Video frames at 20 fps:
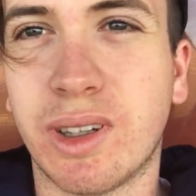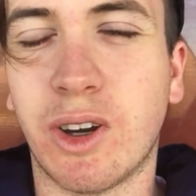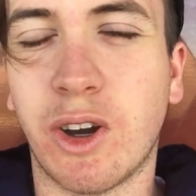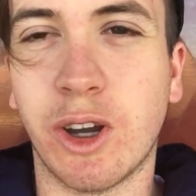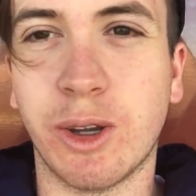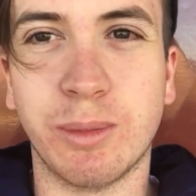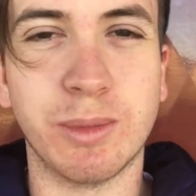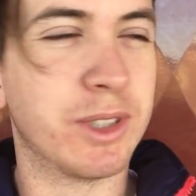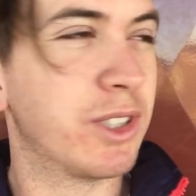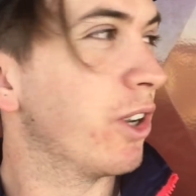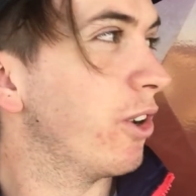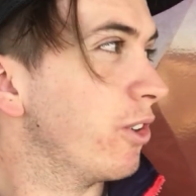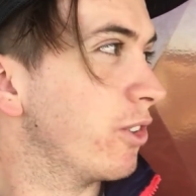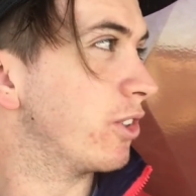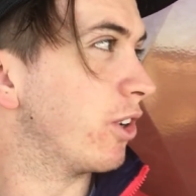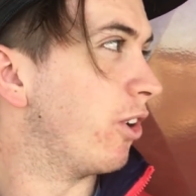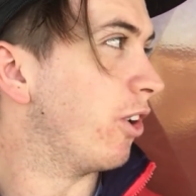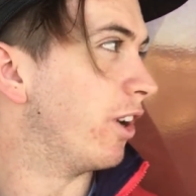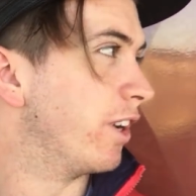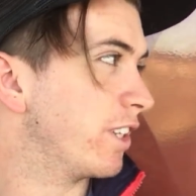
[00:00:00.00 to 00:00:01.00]
I'm so
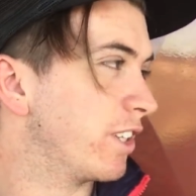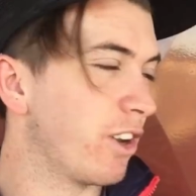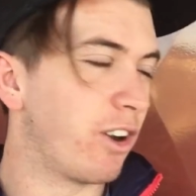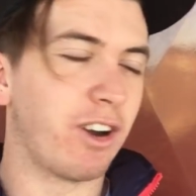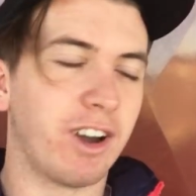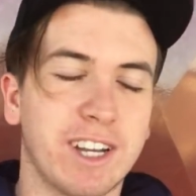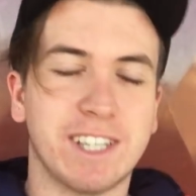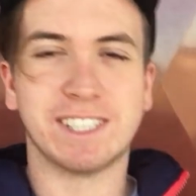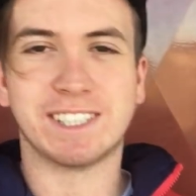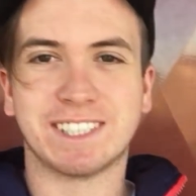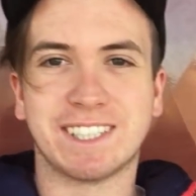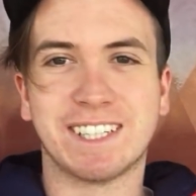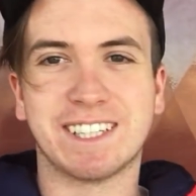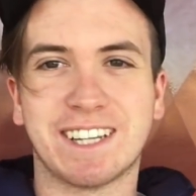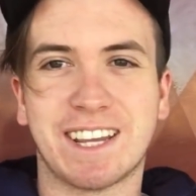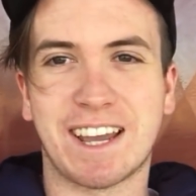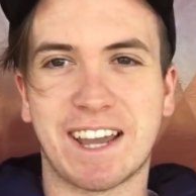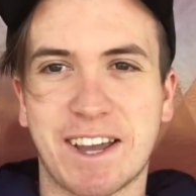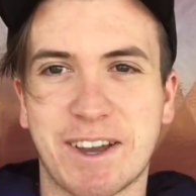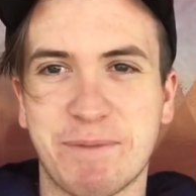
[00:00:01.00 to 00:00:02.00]
tired, guys.
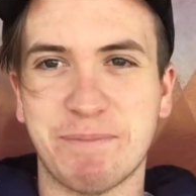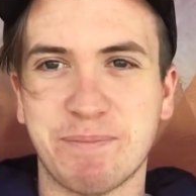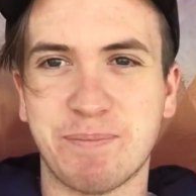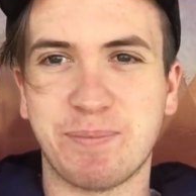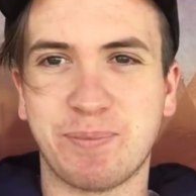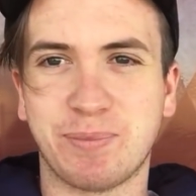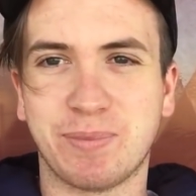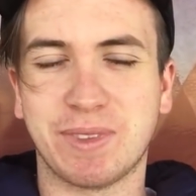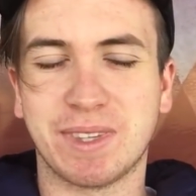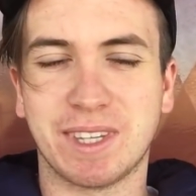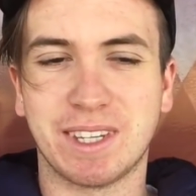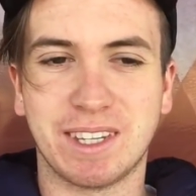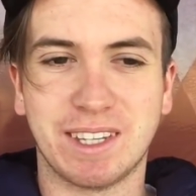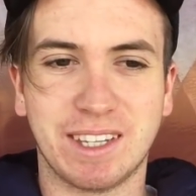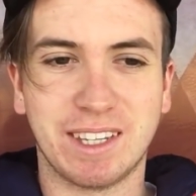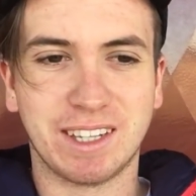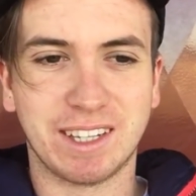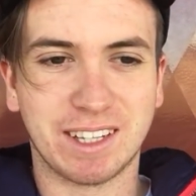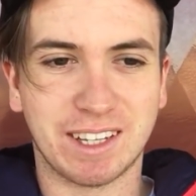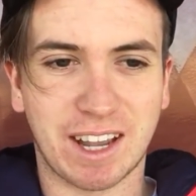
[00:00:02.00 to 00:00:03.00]

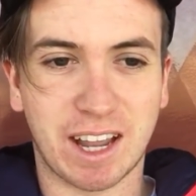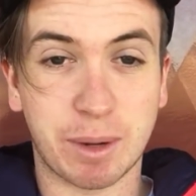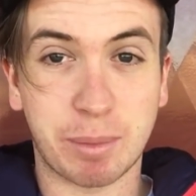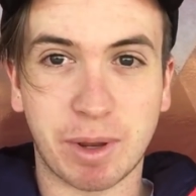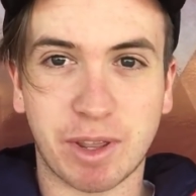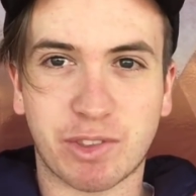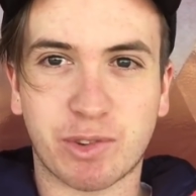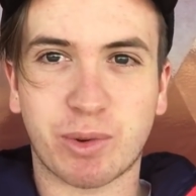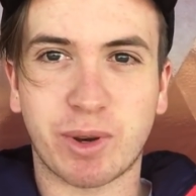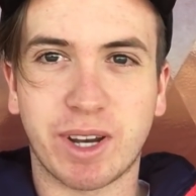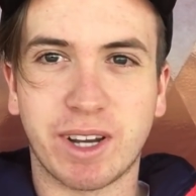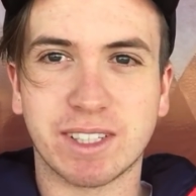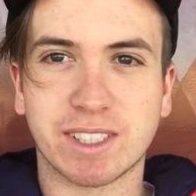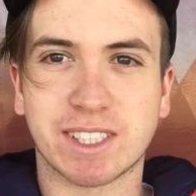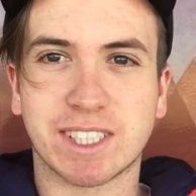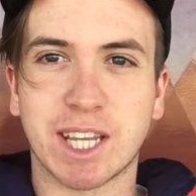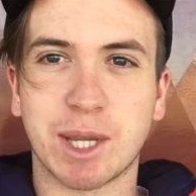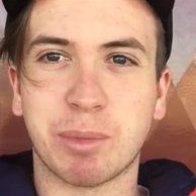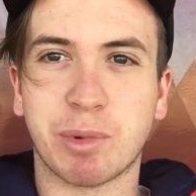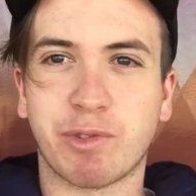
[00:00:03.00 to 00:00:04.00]
Had about 3 hours
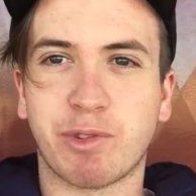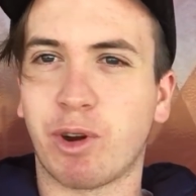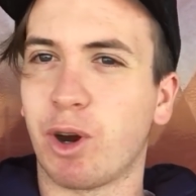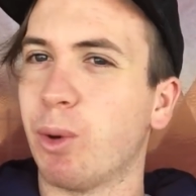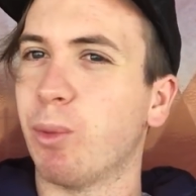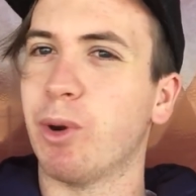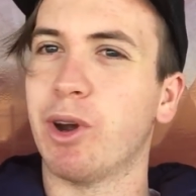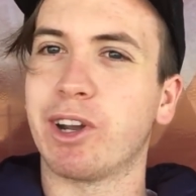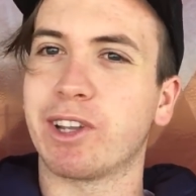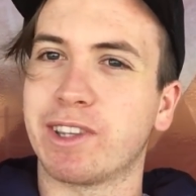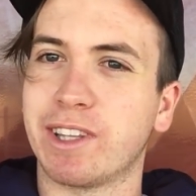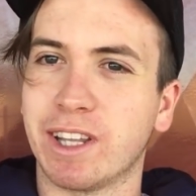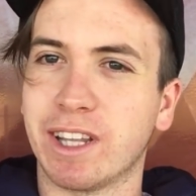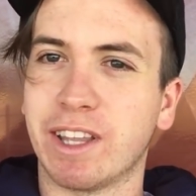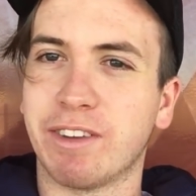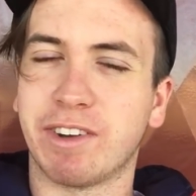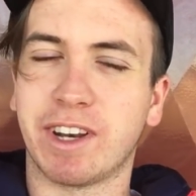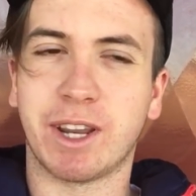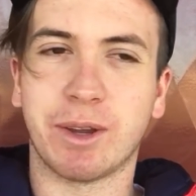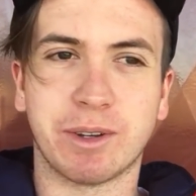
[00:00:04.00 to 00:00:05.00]
sleep before I worked the
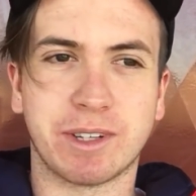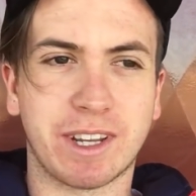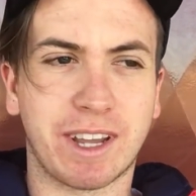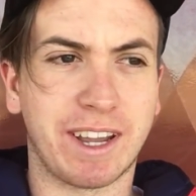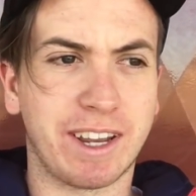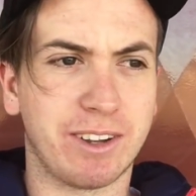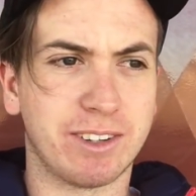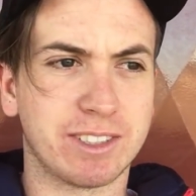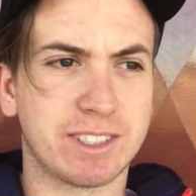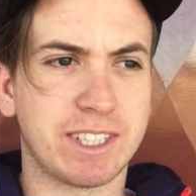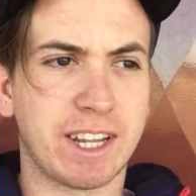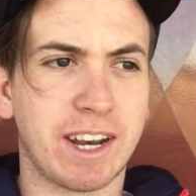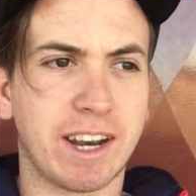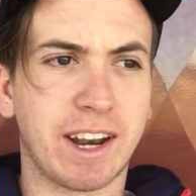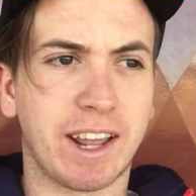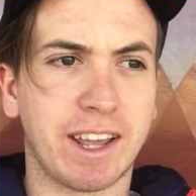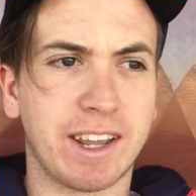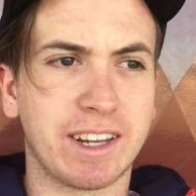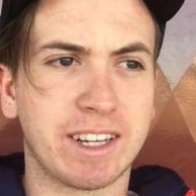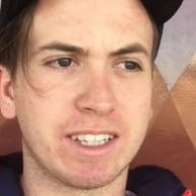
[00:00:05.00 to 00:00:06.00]
11-hour day on
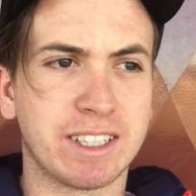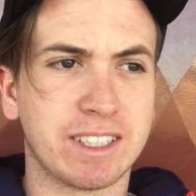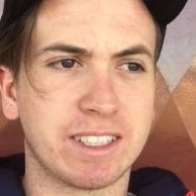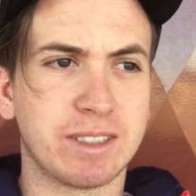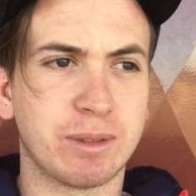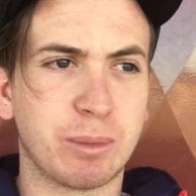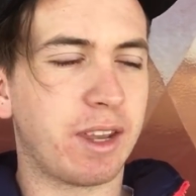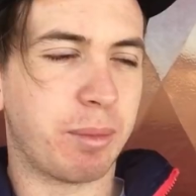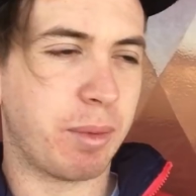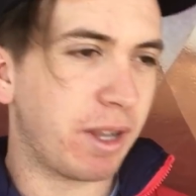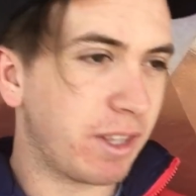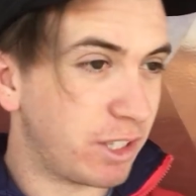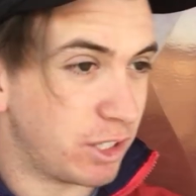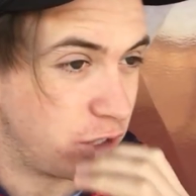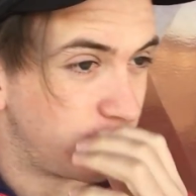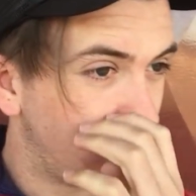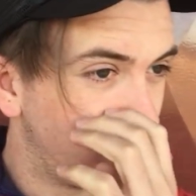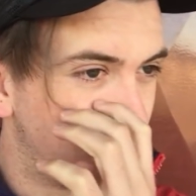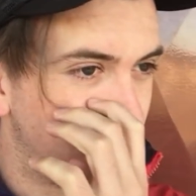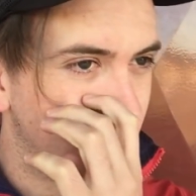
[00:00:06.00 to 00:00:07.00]
Saturday, and then I made the
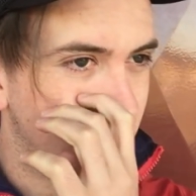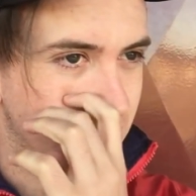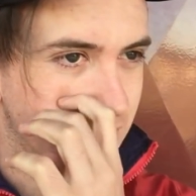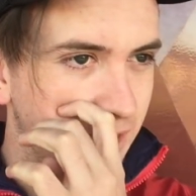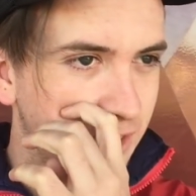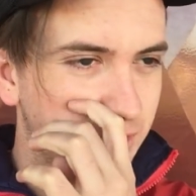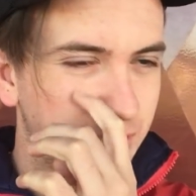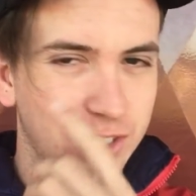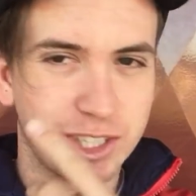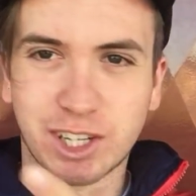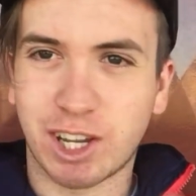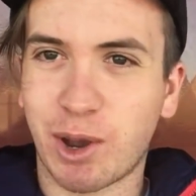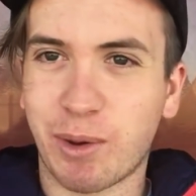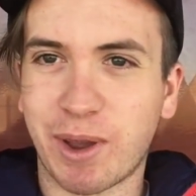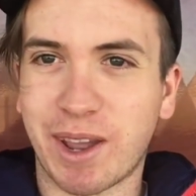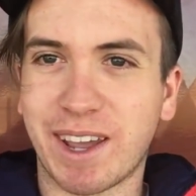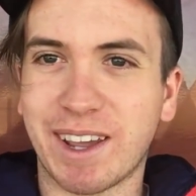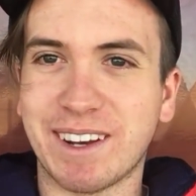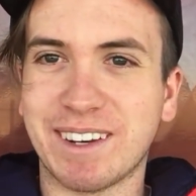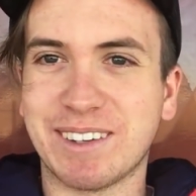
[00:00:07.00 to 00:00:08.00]
stupid decision to
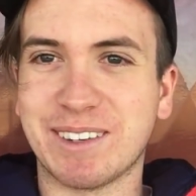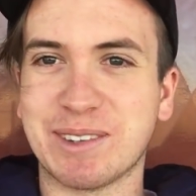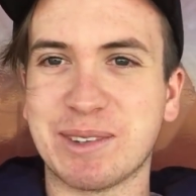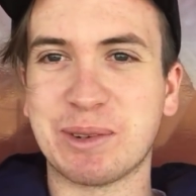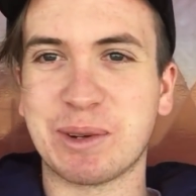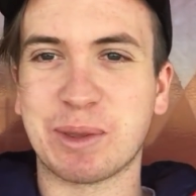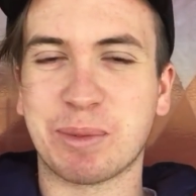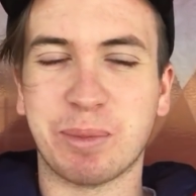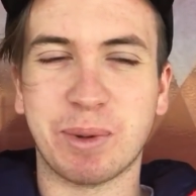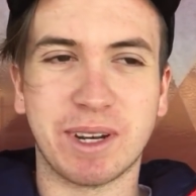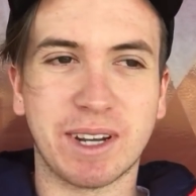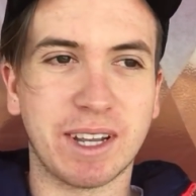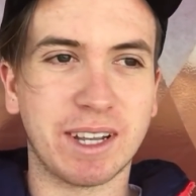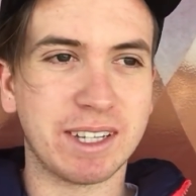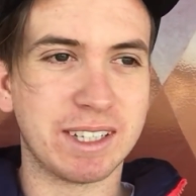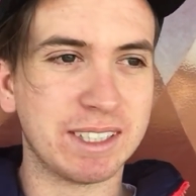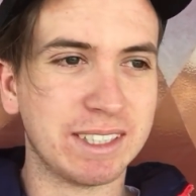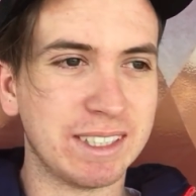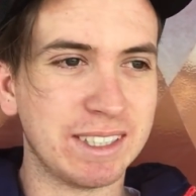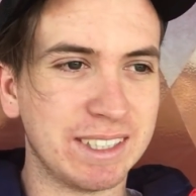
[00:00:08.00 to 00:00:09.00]
go out with Bitter,
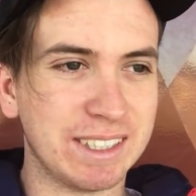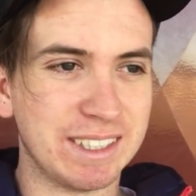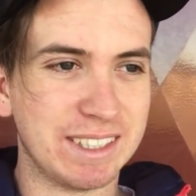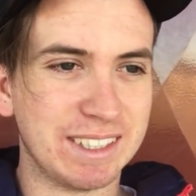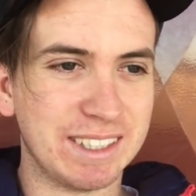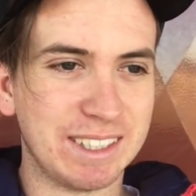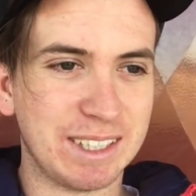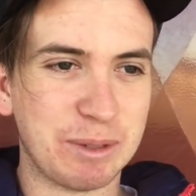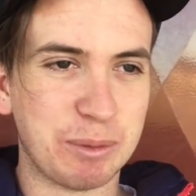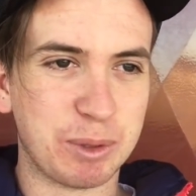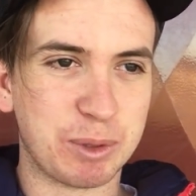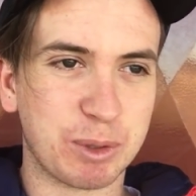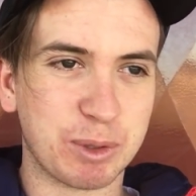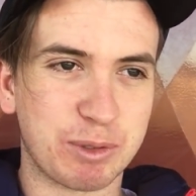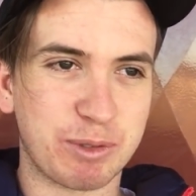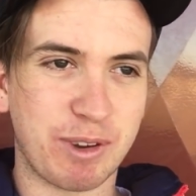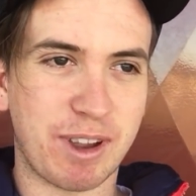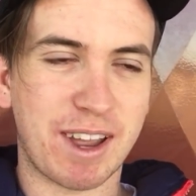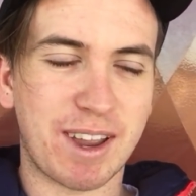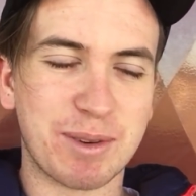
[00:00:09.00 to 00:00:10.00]
which
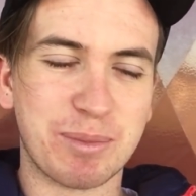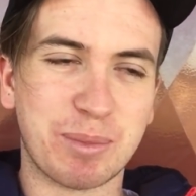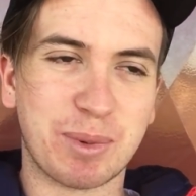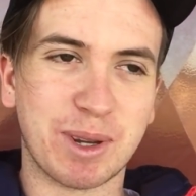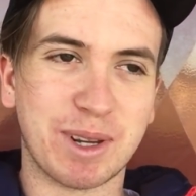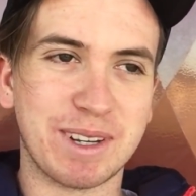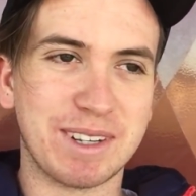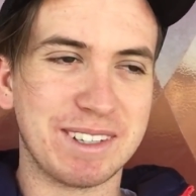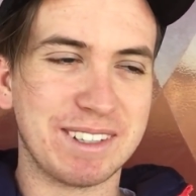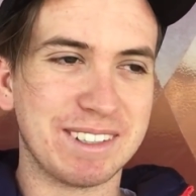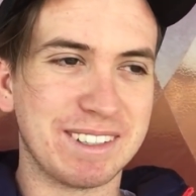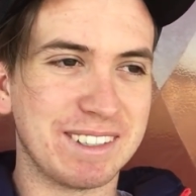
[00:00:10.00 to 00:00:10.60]
was fun, but